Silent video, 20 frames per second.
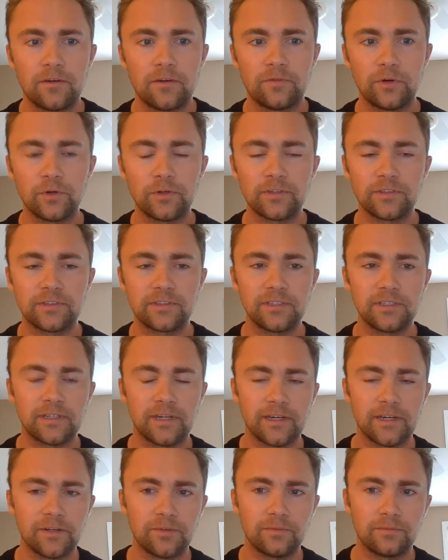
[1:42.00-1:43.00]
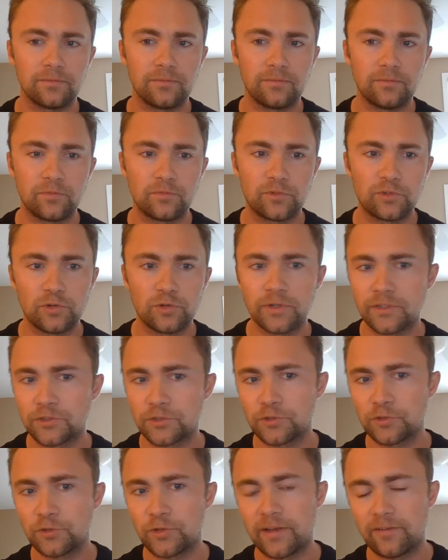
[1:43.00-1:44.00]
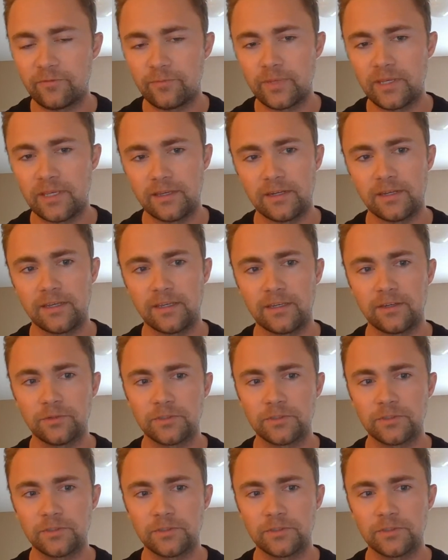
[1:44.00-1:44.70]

focusing on traditional FP&A,